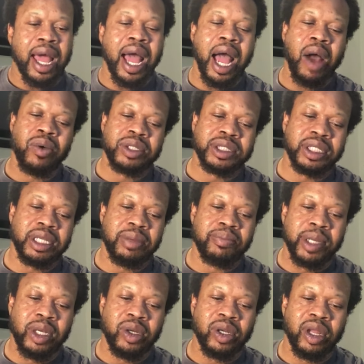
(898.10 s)
I was in the
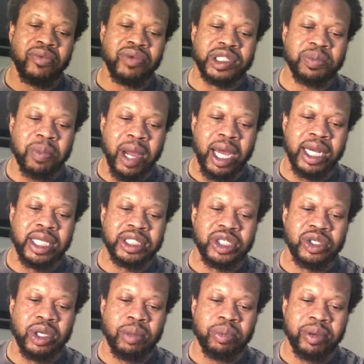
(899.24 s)
middle of responding to
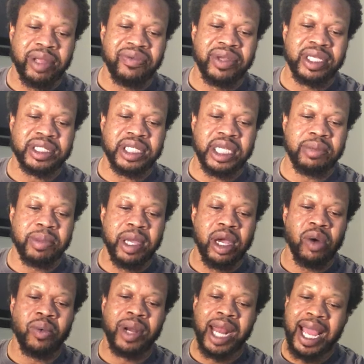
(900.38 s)
your previous
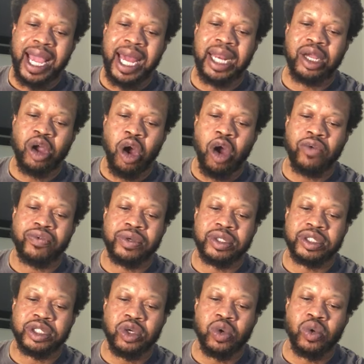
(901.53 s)
email when I got a call from the
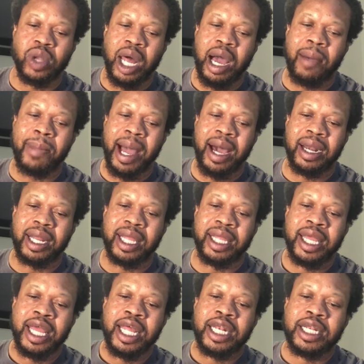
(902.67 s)
school about
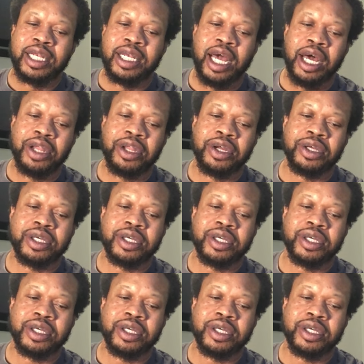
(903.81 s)
another